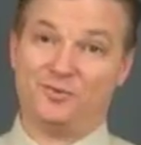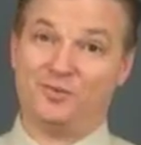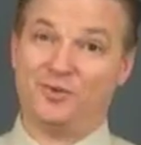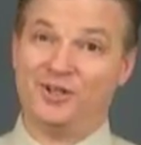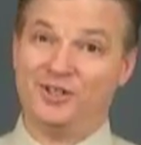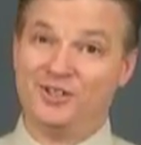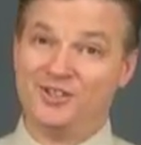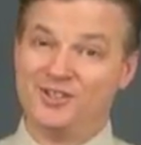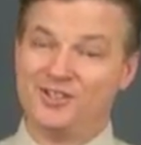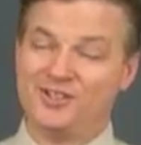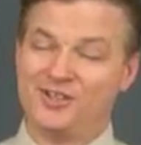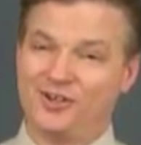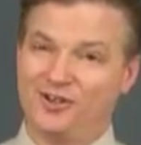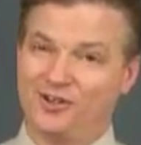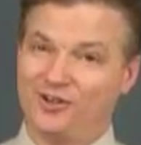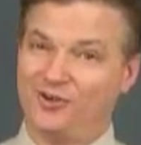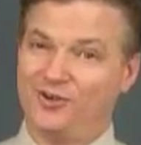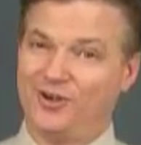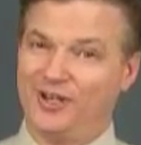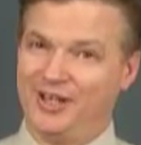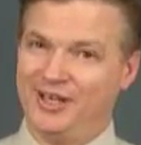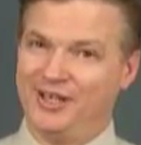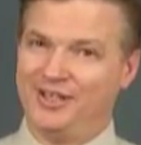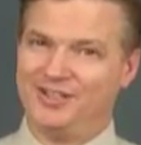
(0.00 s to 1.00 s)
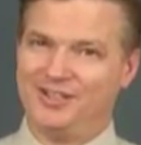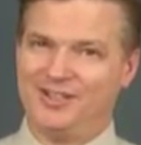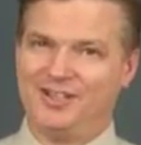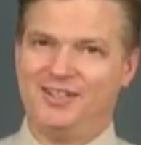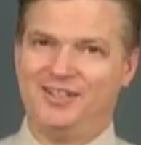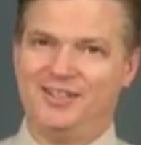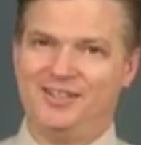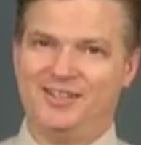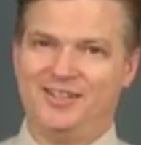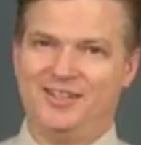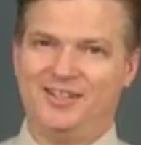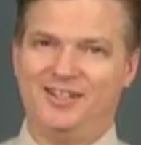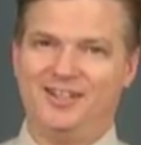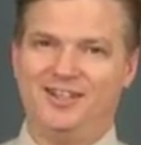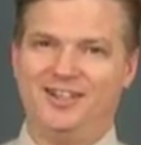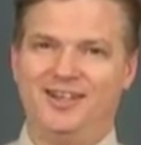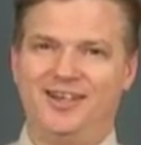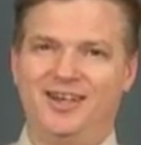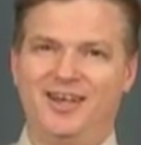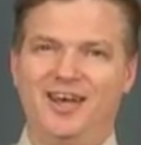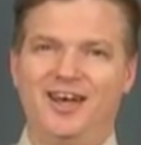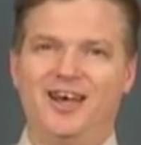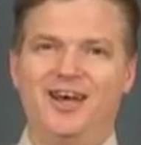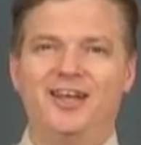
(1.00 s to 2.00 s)
10ATT,
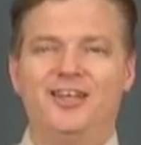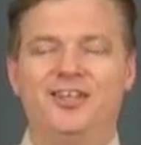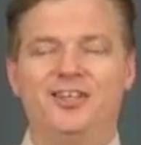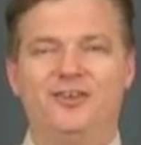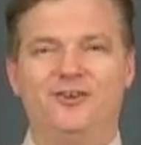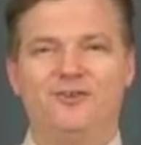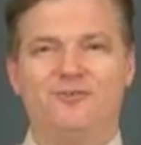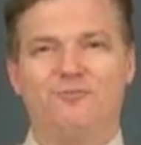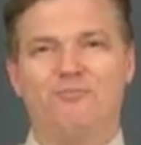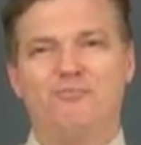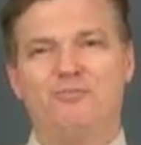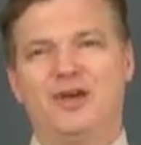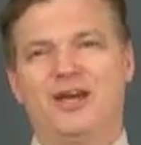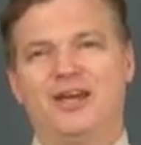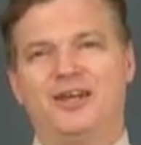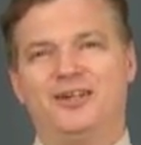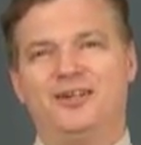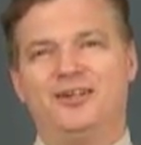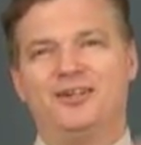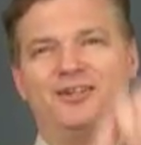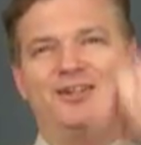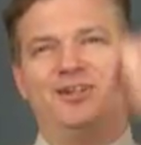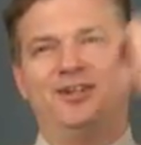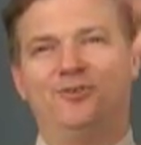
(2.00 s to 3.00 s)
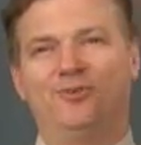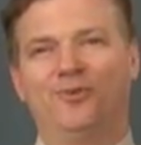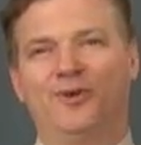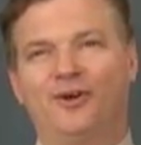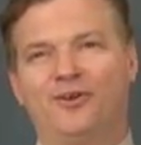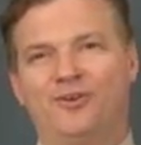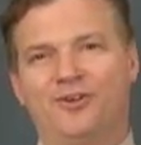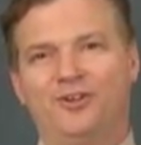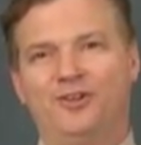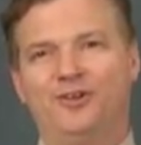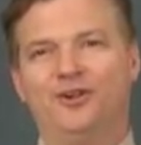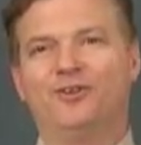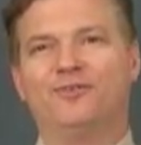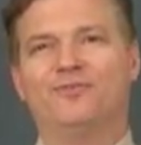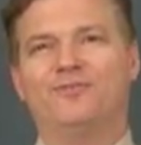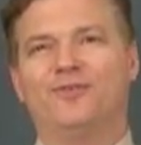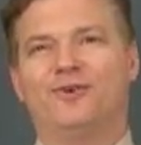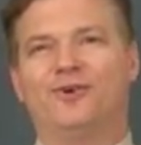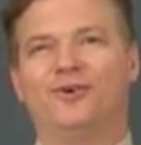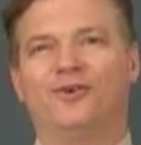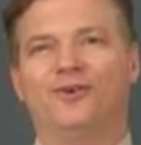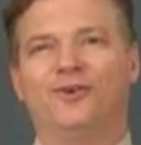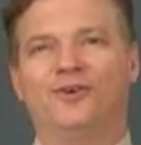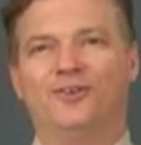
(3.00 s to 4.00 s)
you've manually routed your
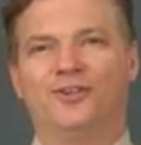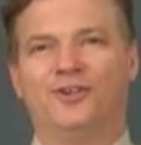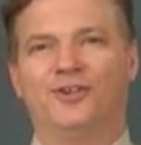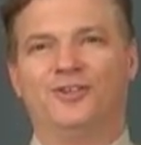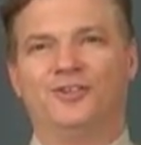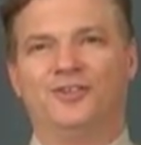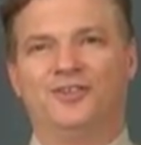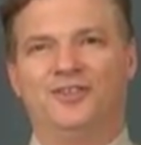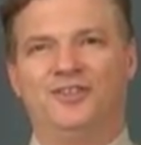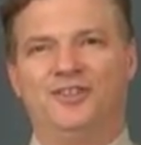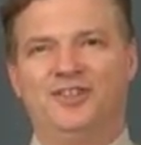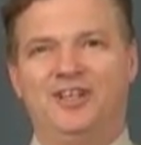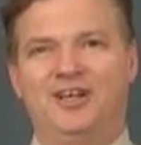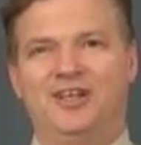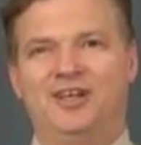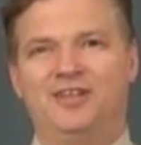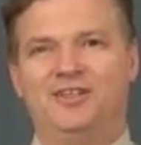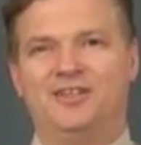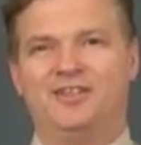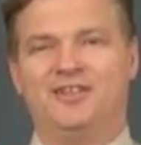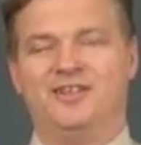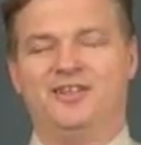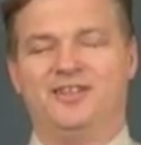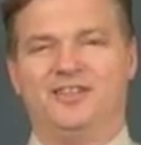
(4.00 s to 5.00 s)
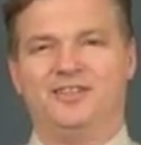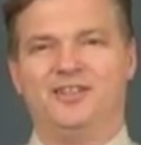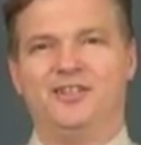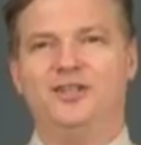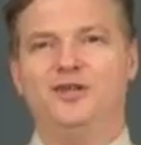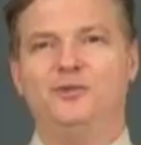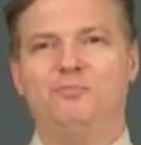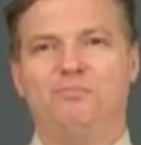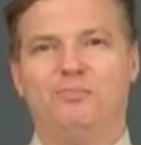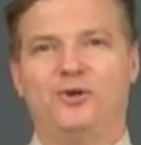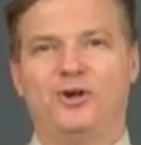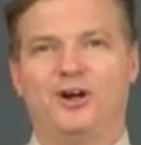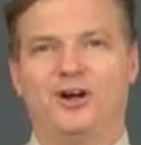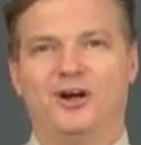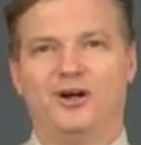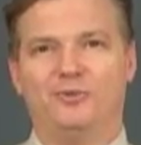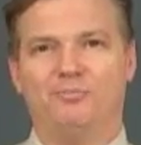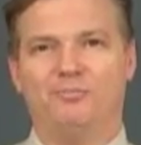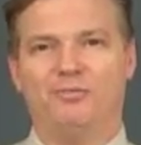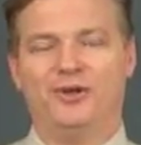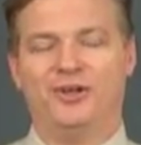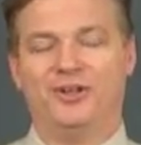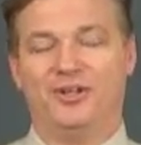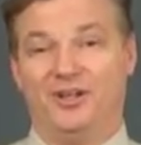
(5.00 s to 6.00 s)
phone call to the AT&T
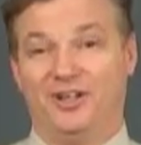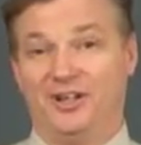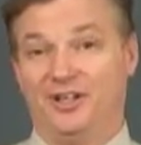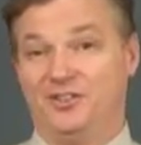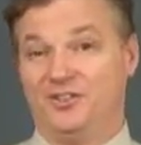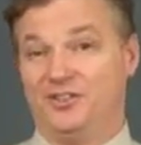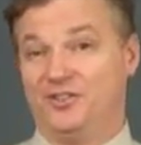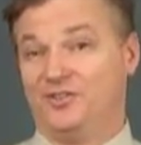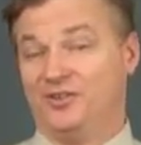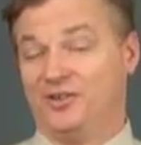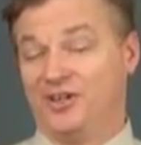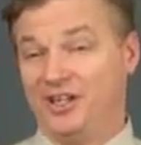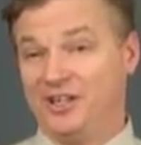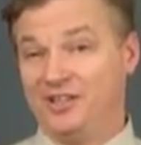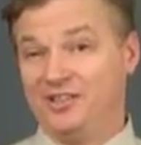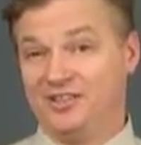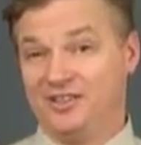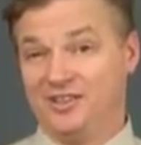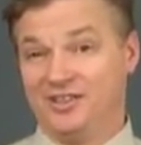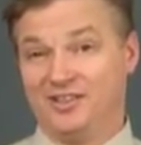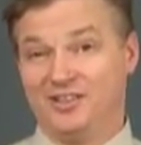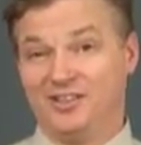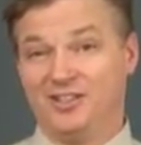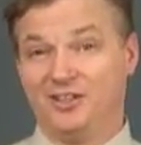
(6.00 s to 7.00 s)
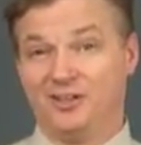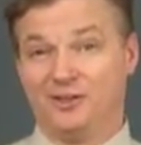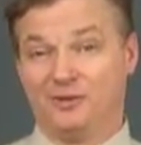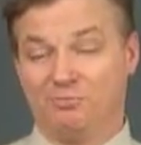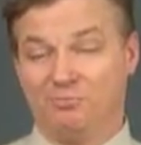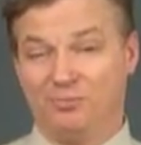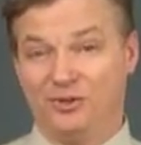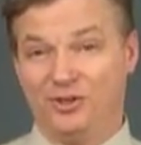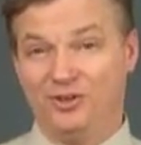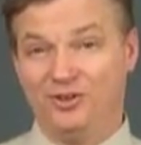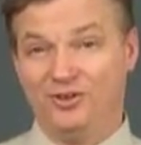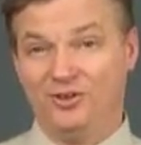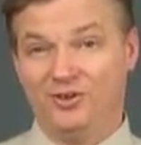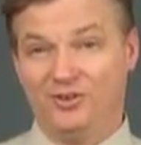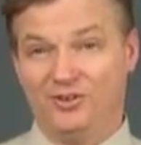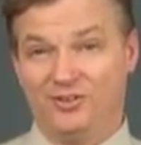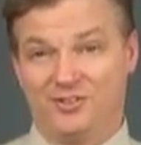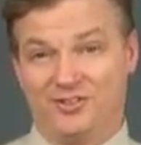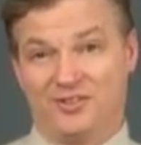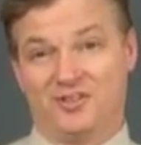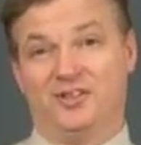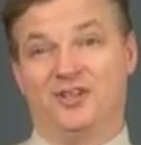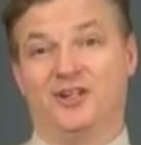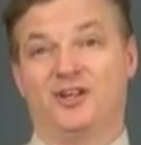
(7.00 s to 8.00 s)
POP. And so an AT&T computer
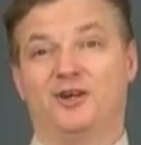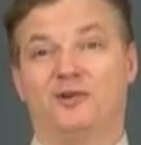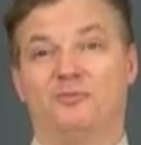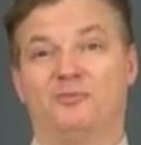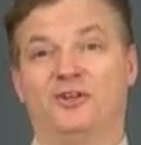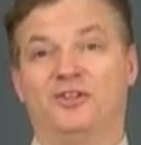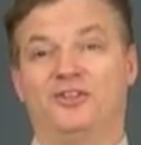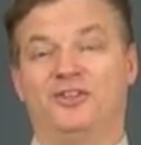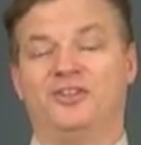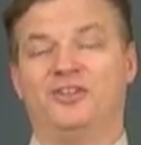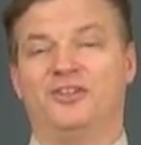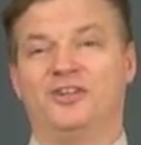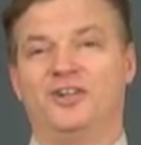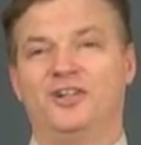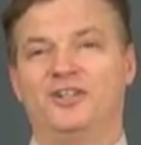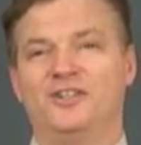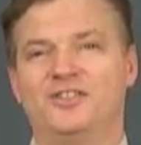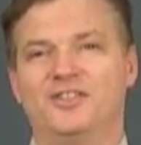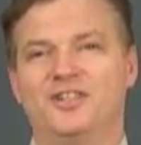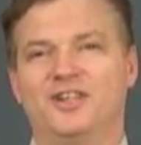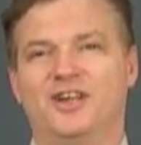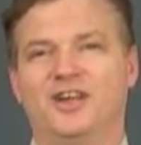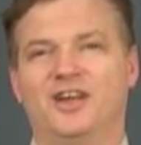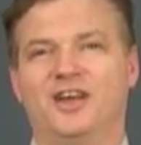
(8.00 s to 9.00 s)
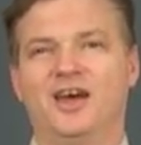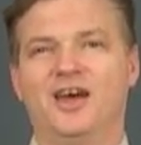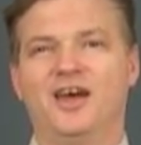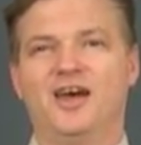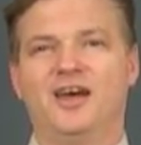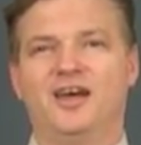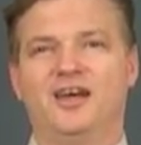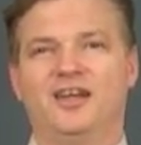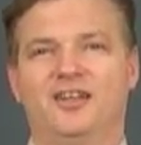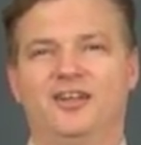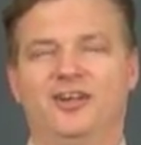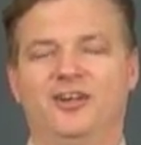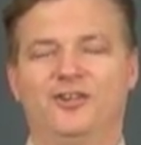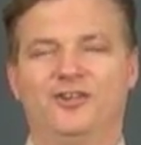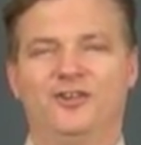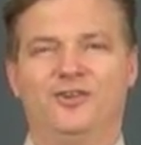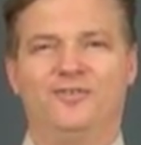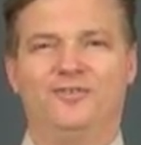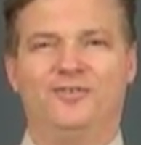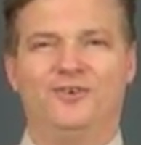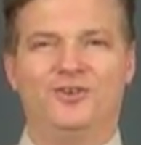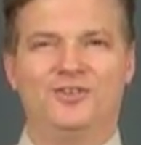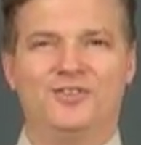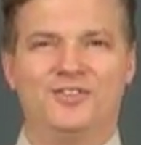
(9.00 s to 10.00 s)
is going to come on the line saying, thank
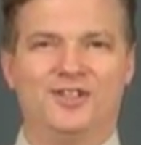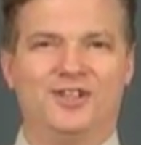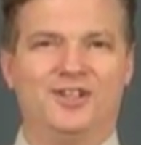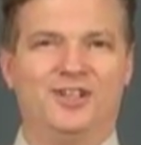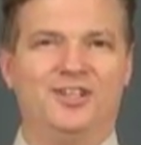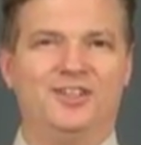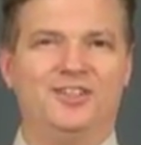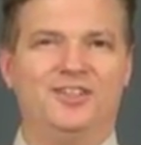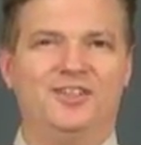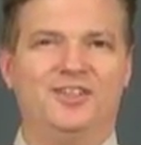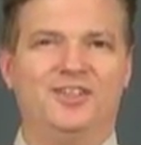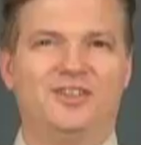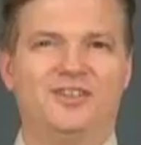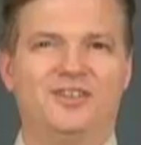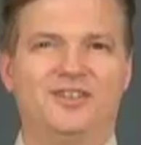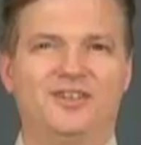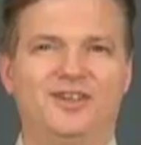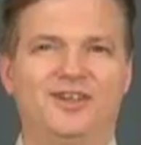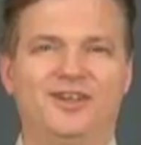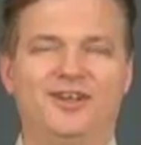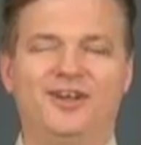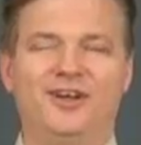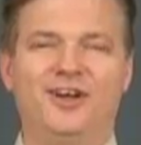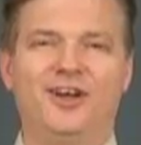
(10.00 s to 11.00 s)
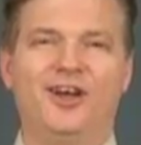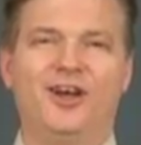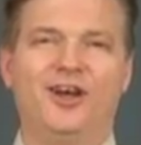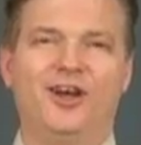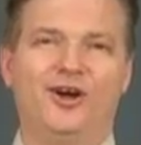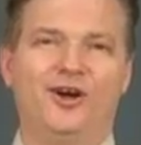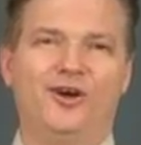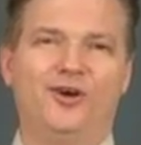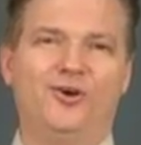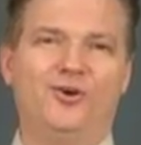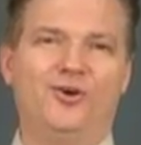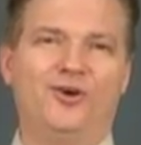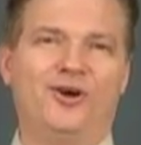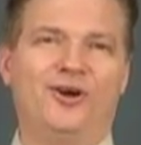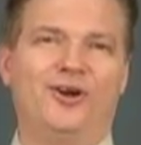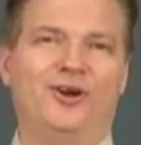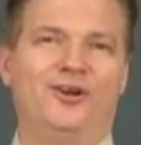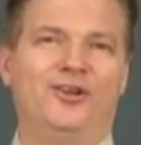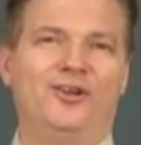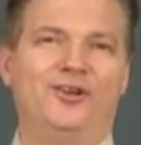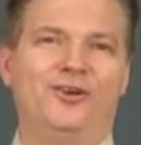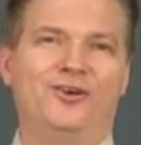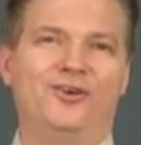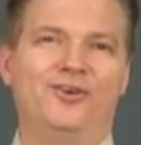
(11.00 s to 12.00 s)
you for using AT&T. Who are
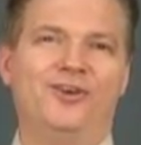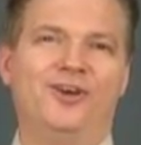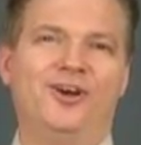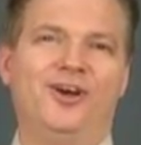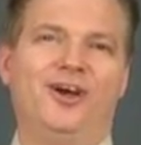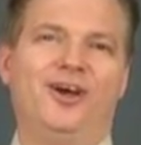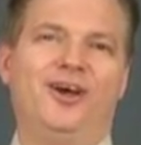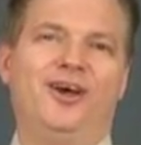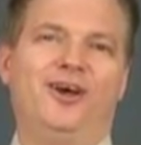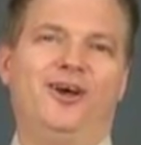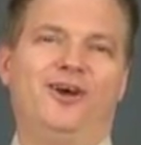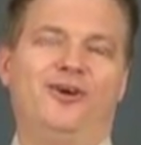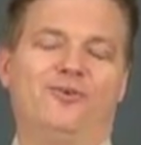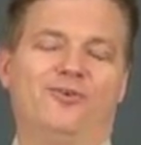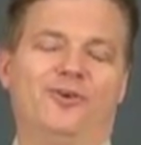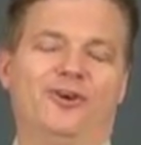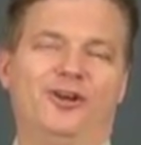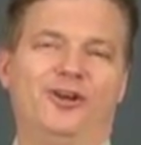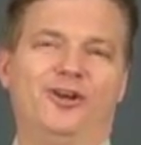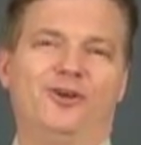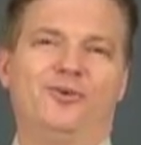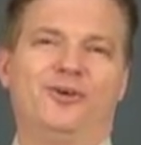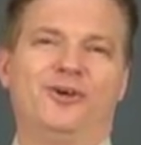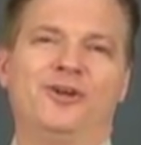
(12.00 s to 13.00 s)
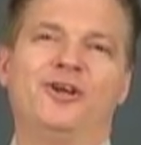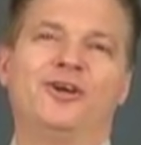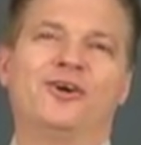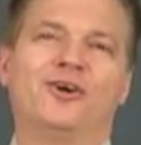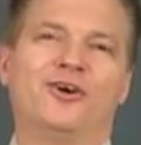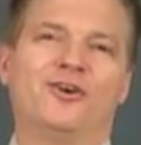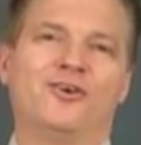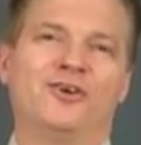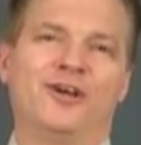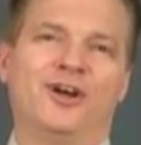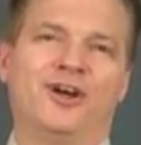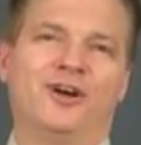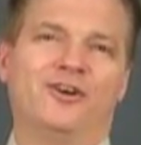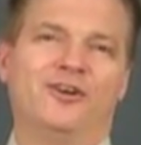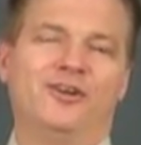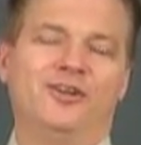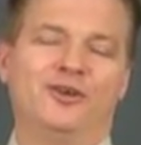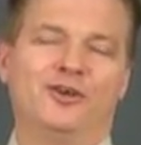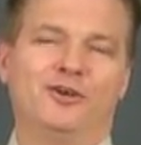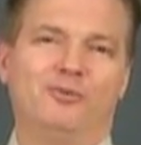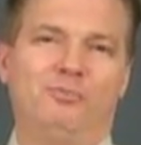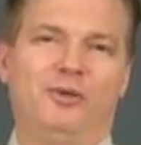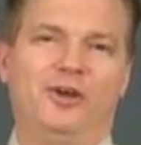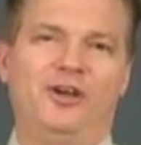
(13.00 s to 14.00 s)
you? Where do you want to go? And how are you
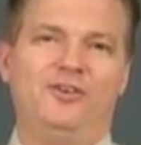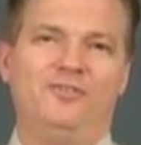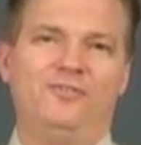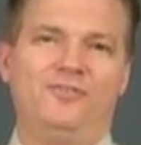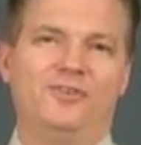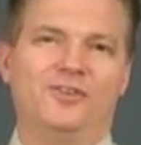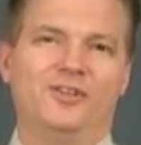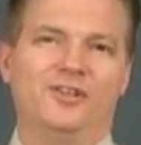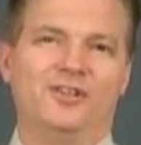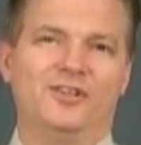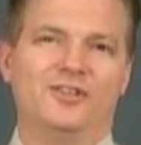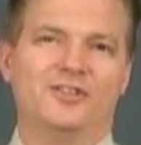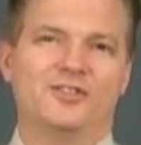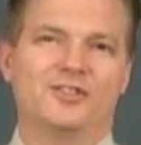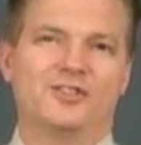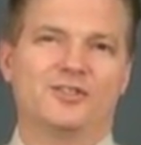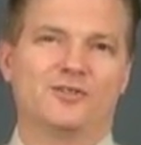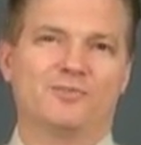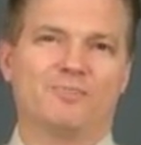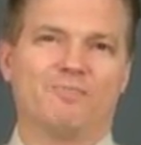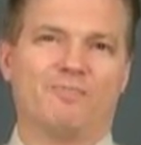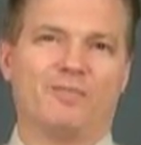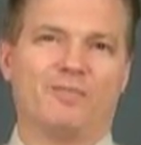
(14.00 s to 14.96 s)
going to pay for this?